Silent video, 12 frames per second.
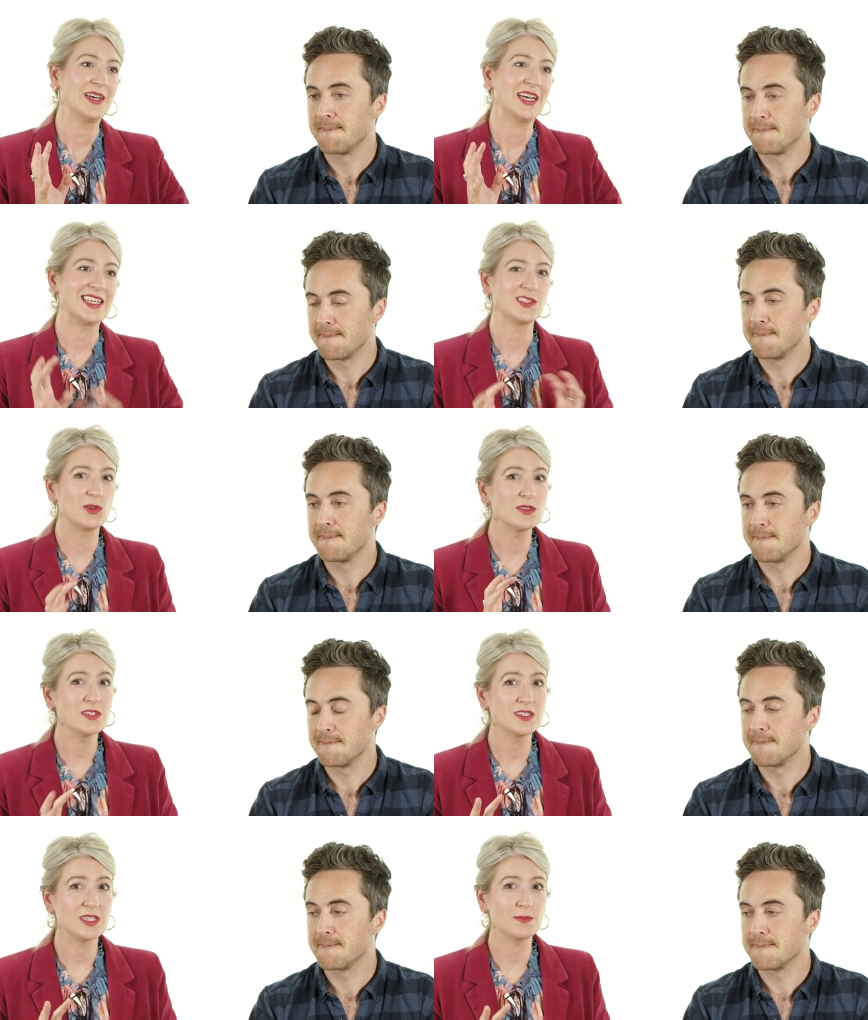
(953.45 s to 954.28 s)
Speaker 1: it's
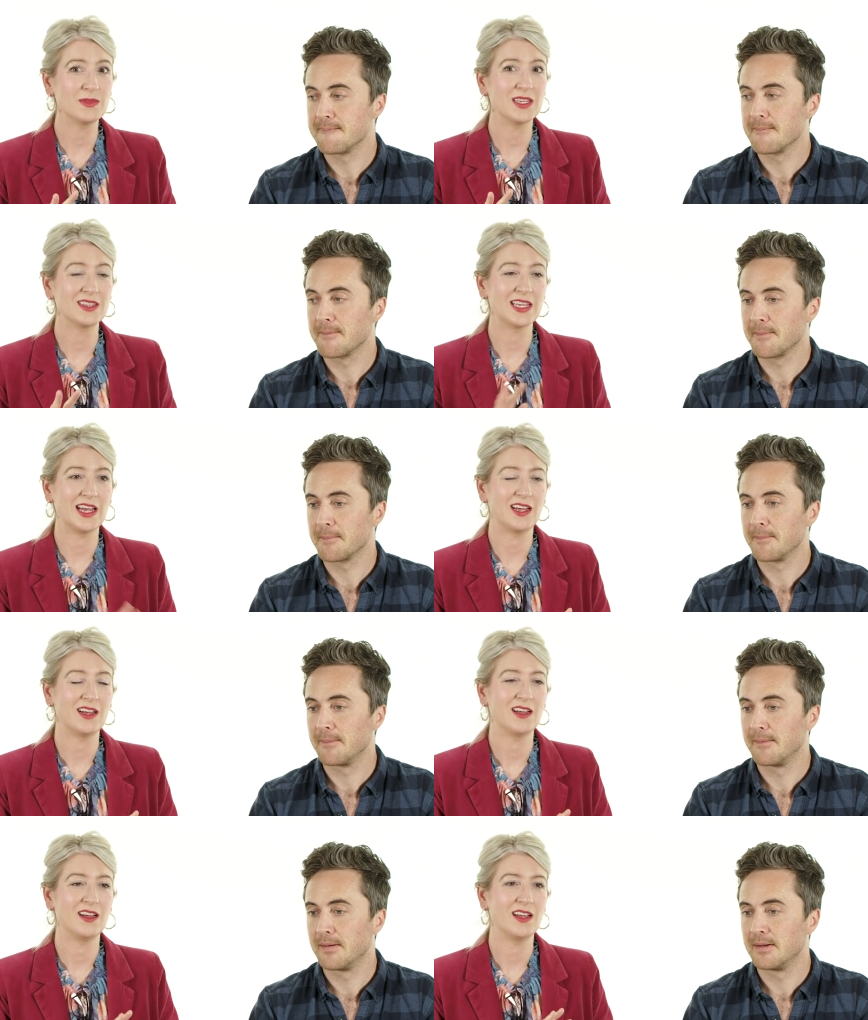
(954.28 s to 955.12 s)
also something that
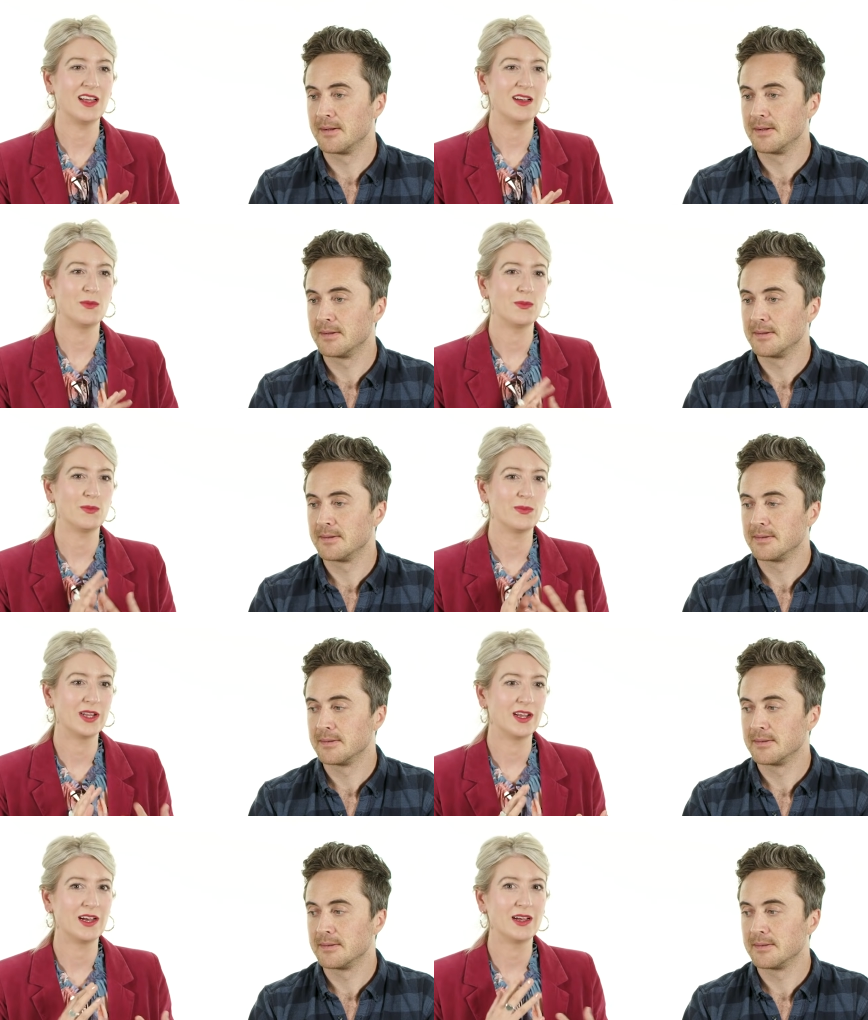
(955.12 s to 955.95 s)

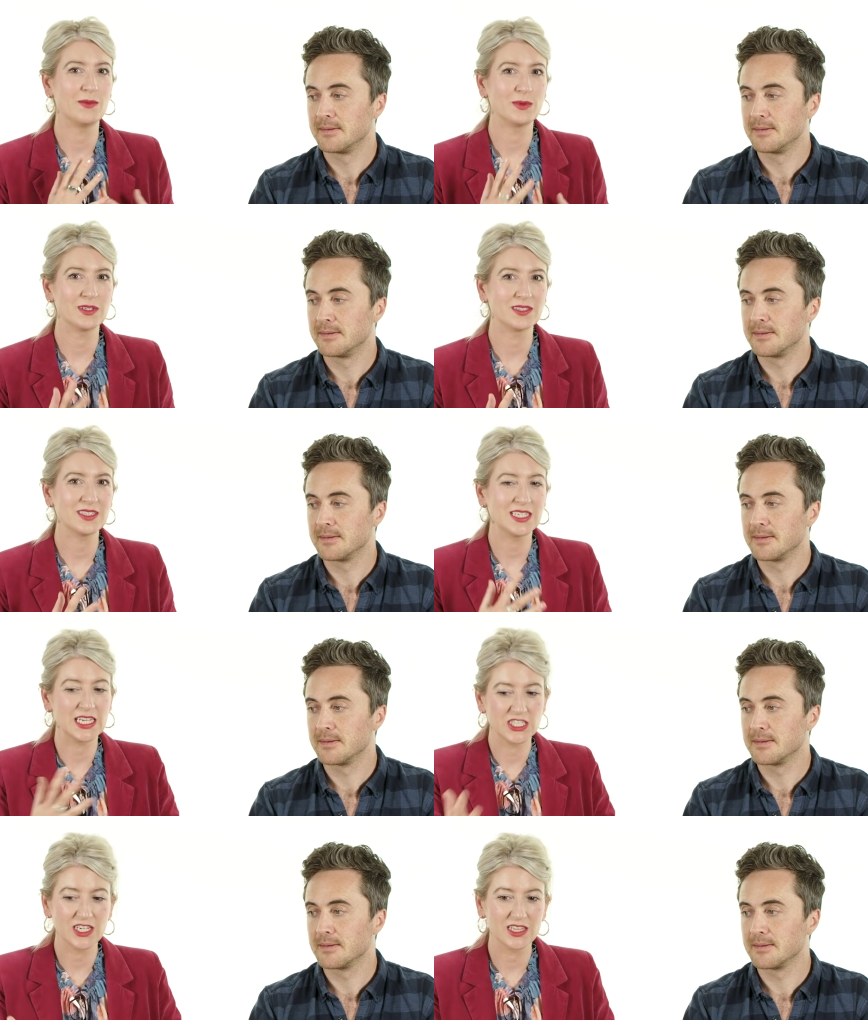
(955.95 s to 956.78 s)
when I was
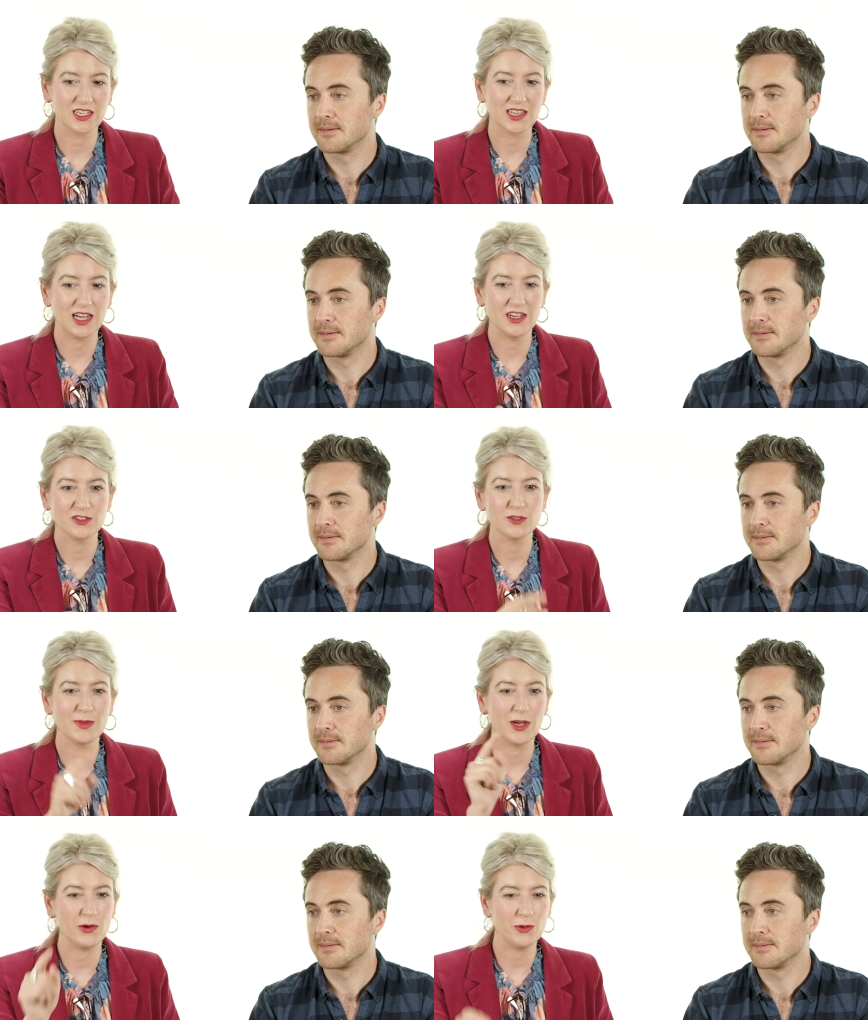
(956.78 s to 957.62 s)
teaching in the classroom,
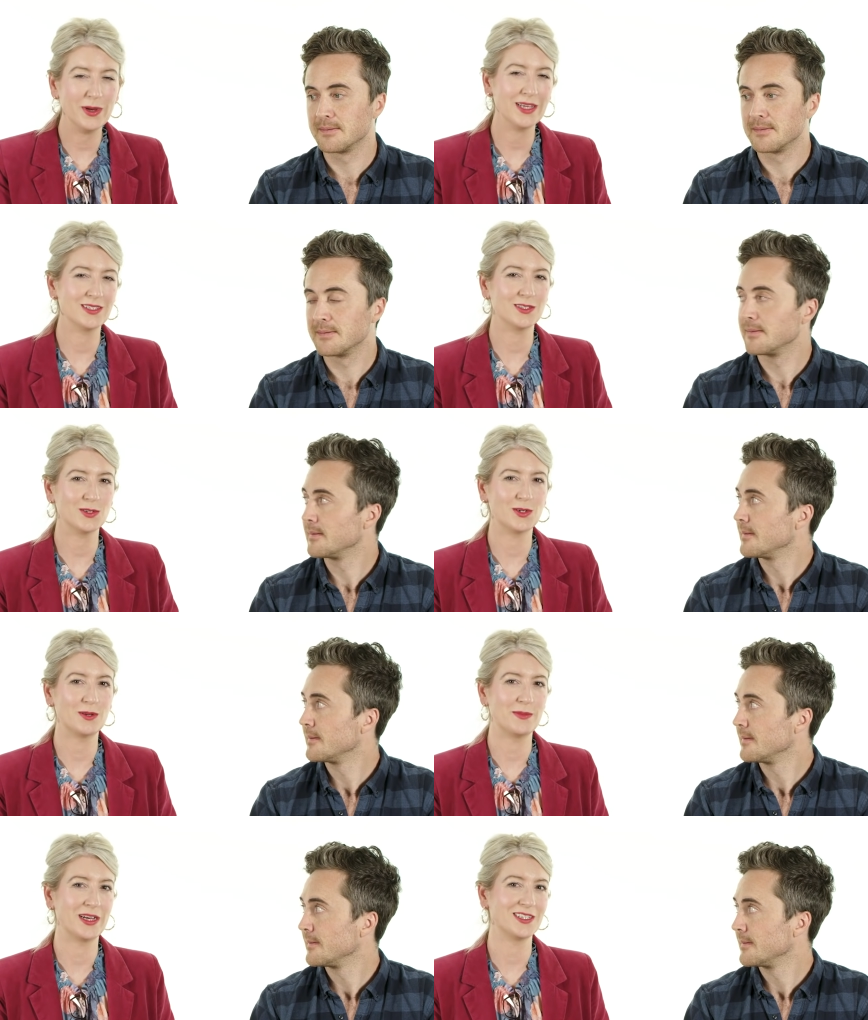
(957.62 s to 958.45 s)
I always
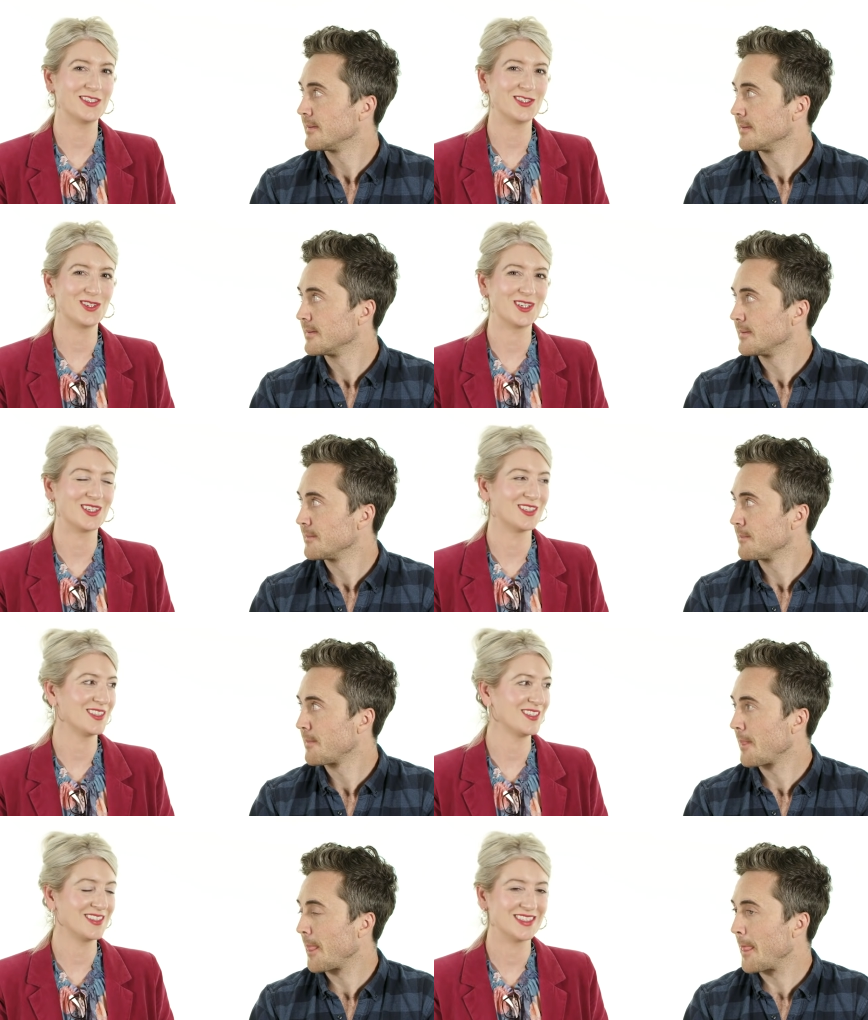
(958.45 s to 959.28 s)
saw my
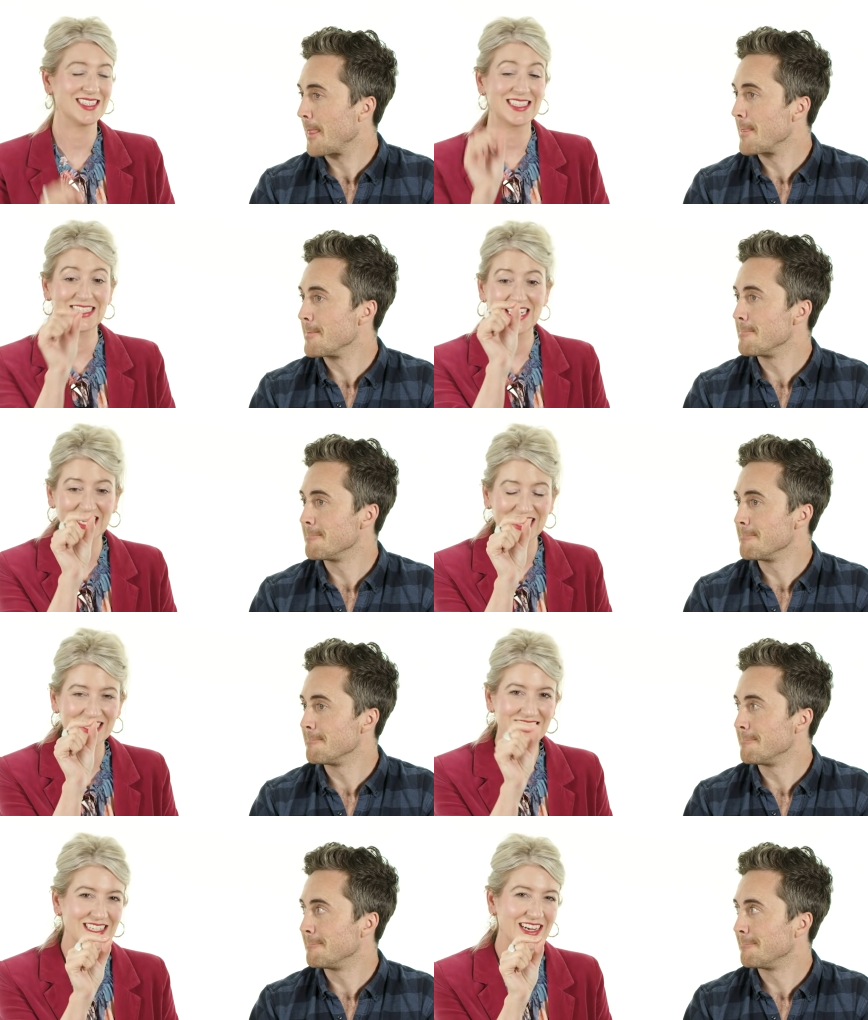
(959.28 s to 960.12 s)
students mm.
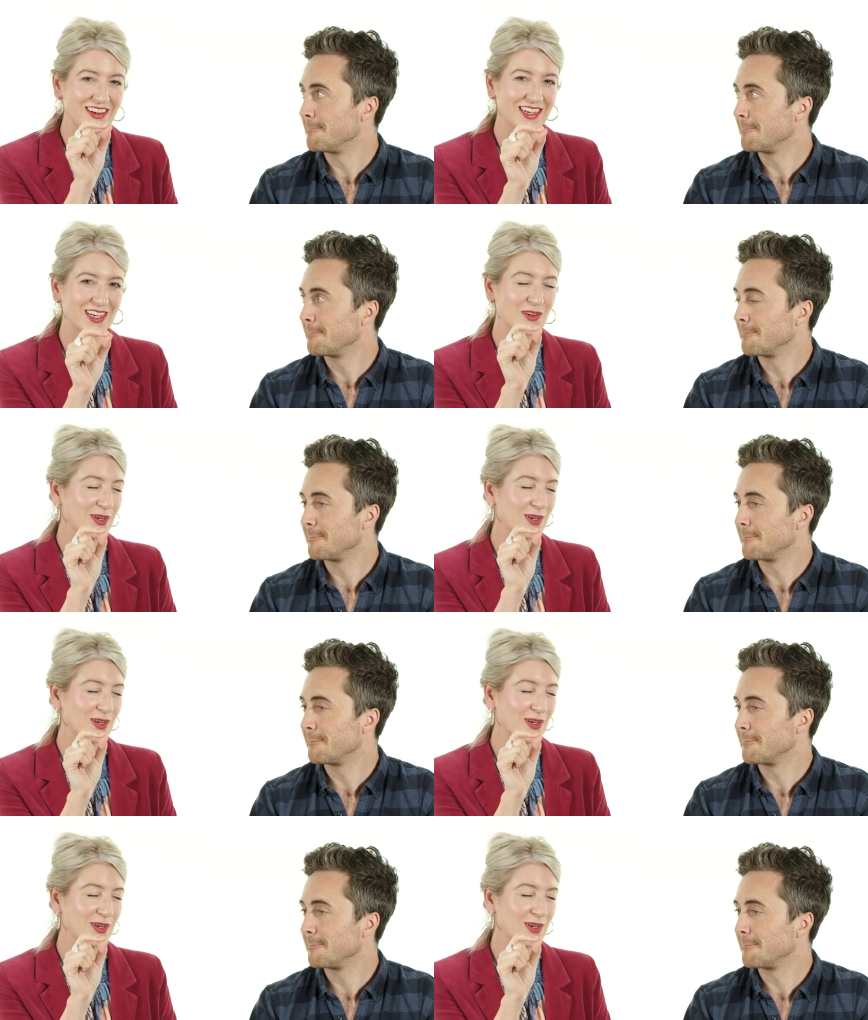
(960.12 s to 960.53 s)
sitting staring at